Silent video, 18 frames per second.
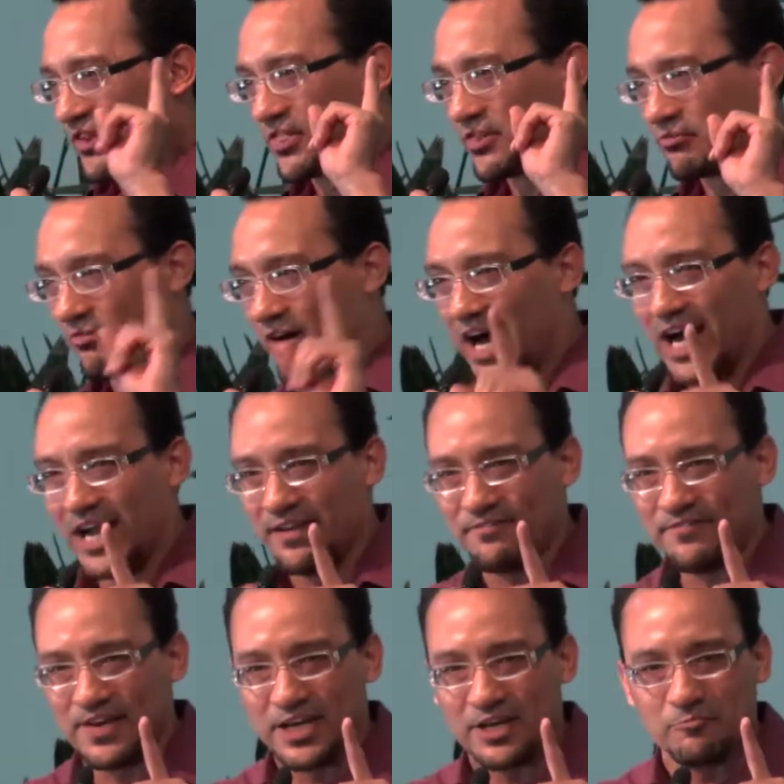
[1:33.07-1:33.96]

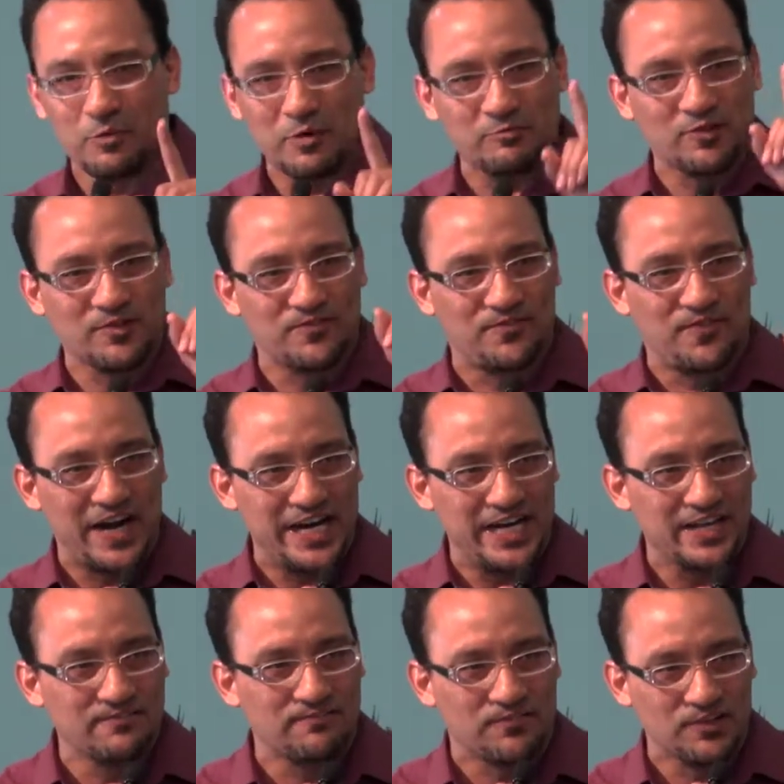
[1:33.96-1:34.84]
thriving, when we're
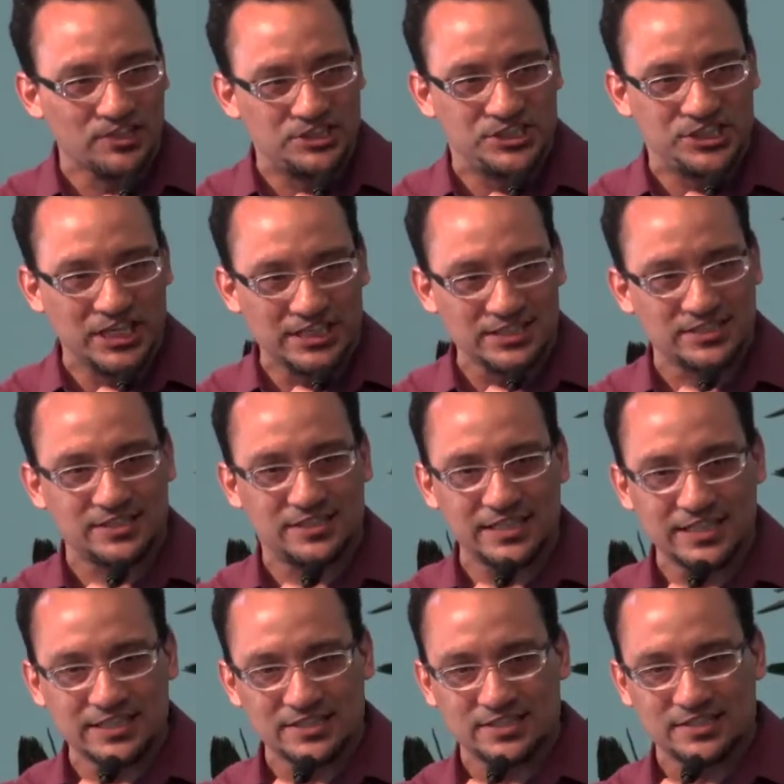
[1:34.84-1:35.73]
fighting for
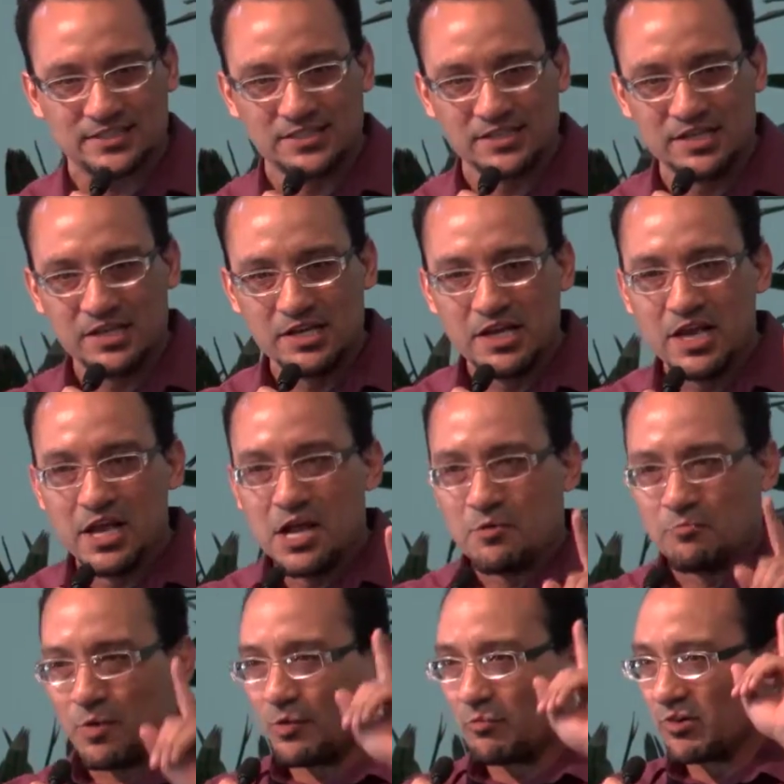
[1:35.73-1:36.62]
justice,
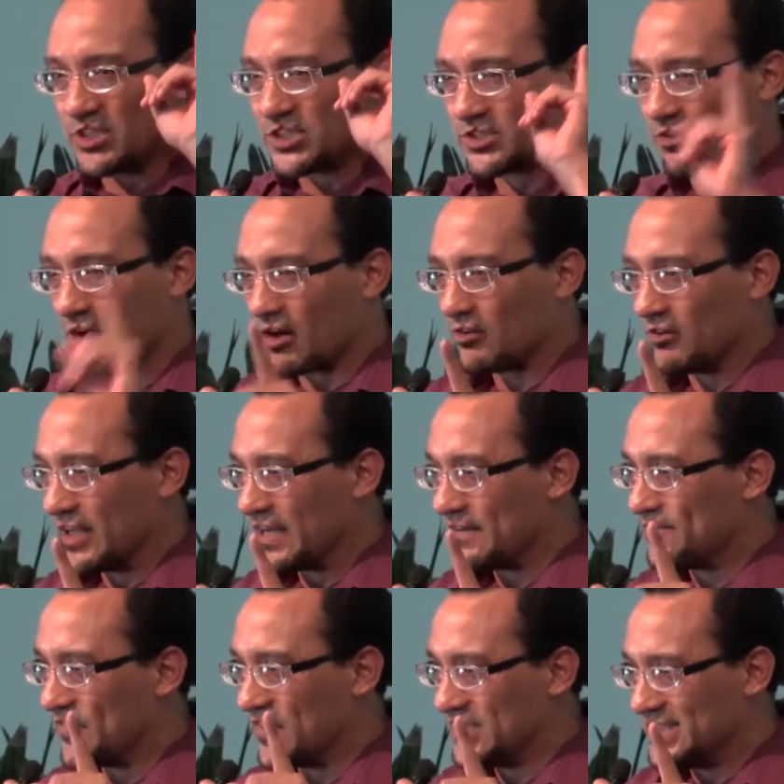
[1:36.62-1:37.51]
when we're
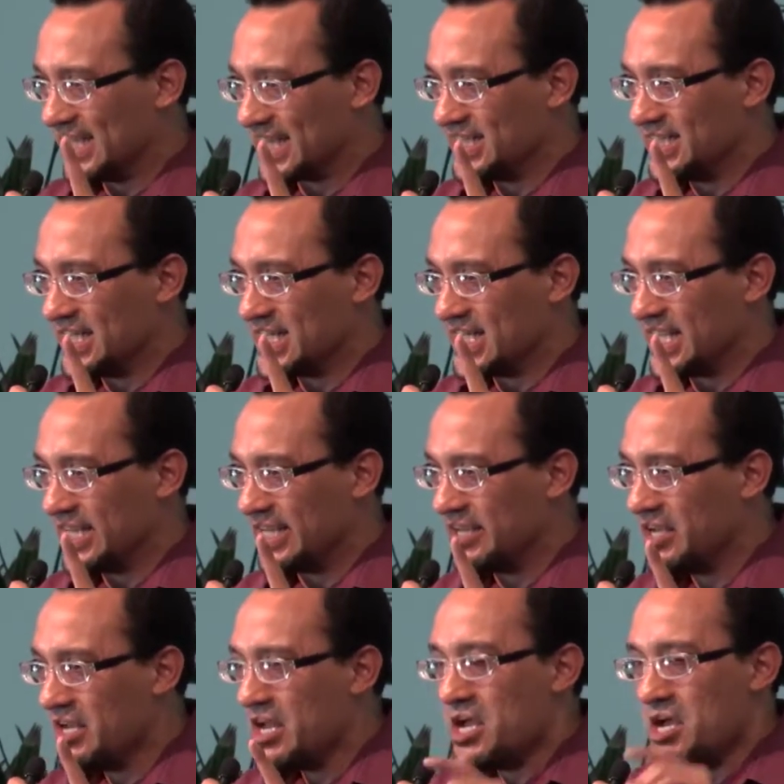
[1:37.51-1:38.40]
struggling for
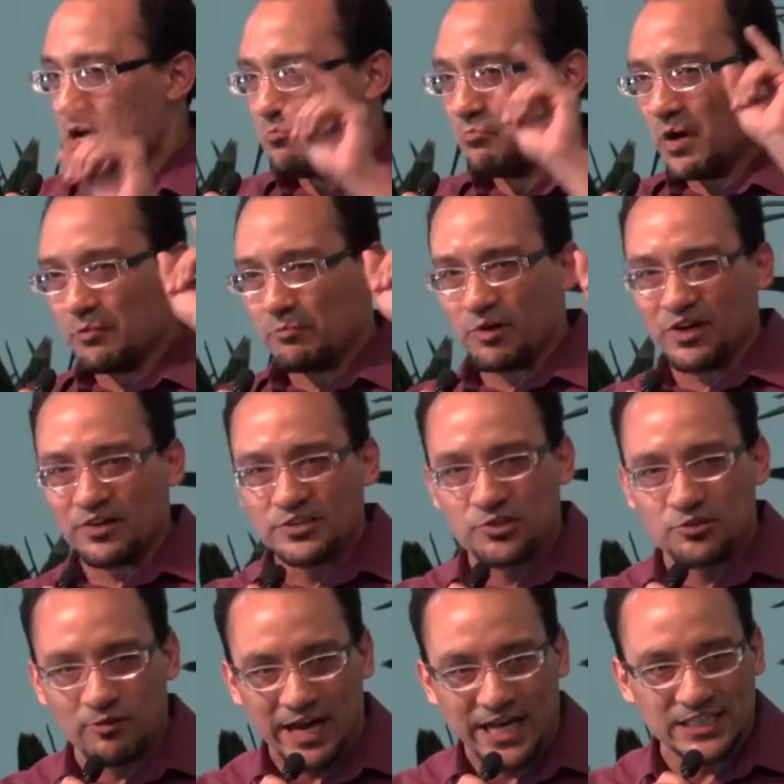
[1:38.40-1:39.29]
dignity, when we're
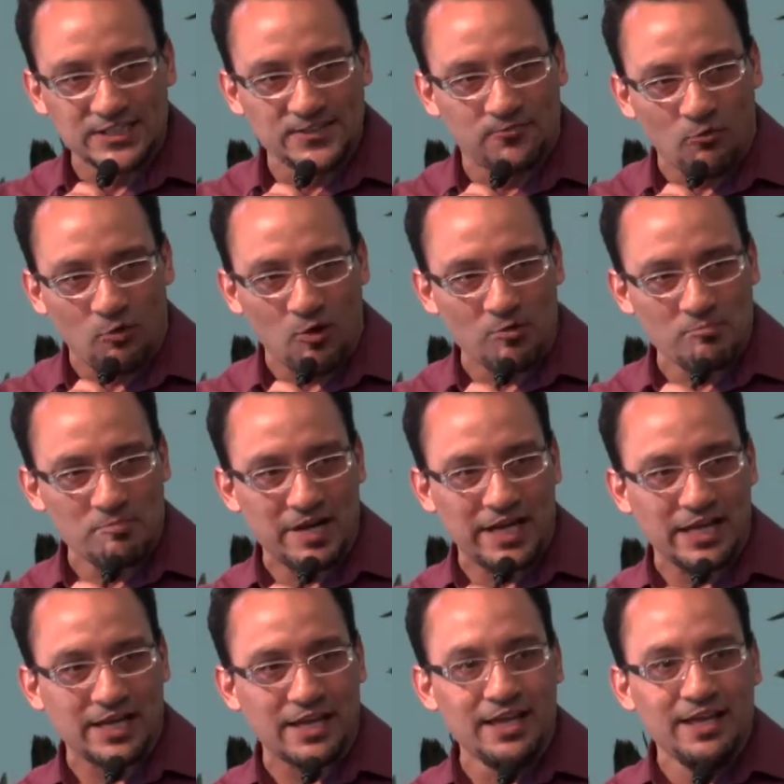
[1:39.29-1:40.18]

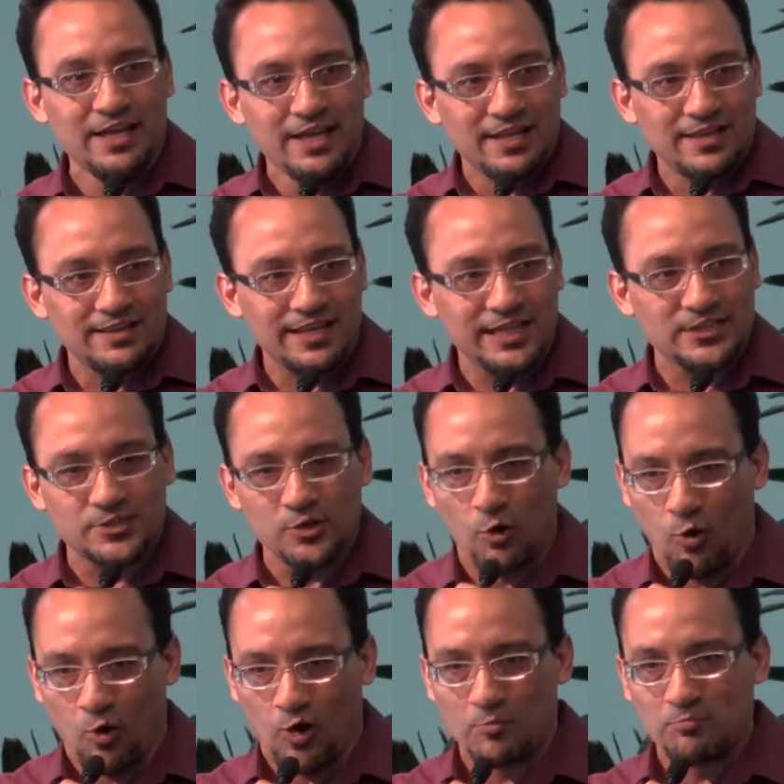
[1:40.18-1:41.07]
transforming these
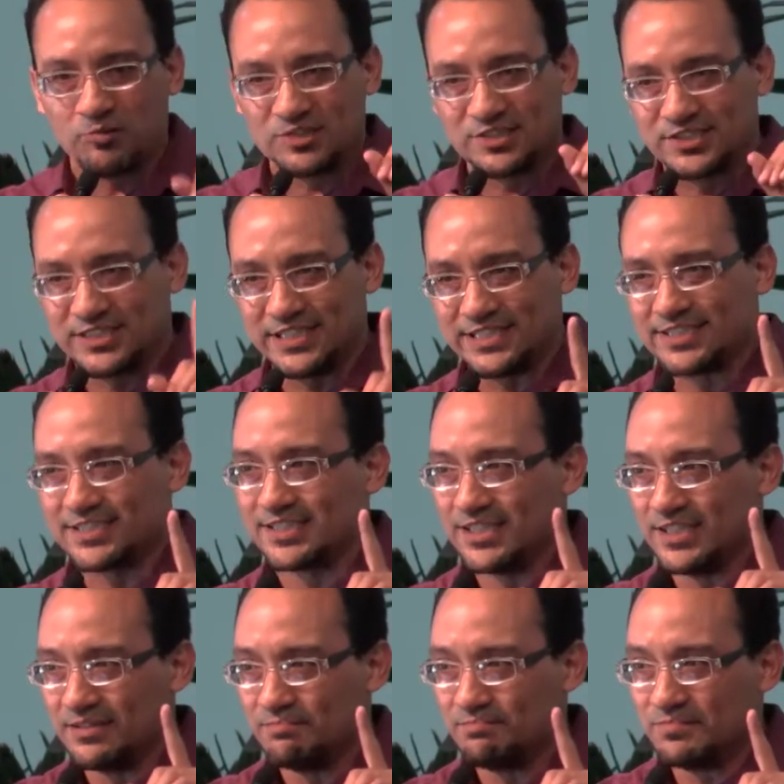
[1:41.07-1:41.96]
horrible
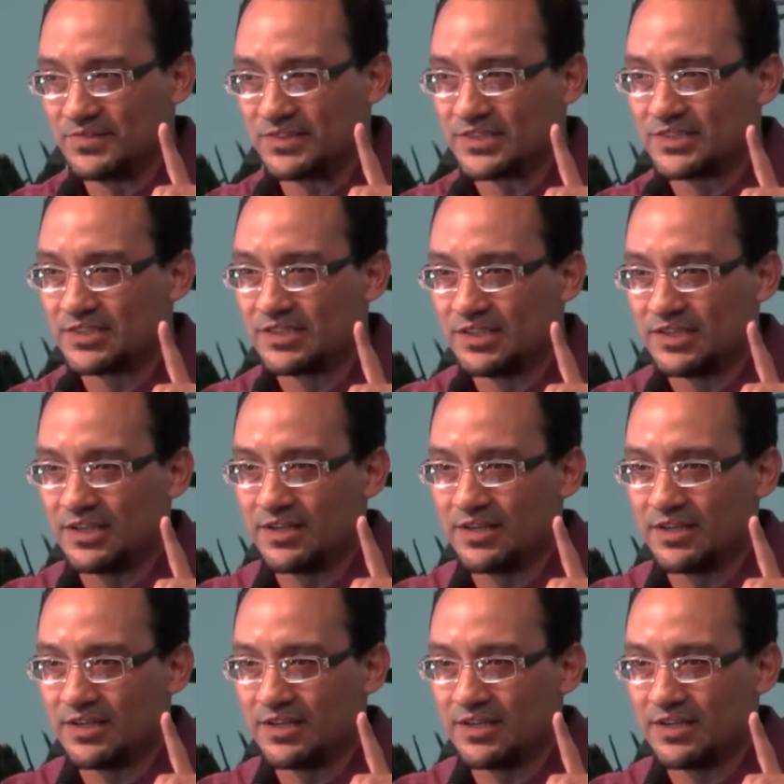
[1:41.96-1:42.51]
systems.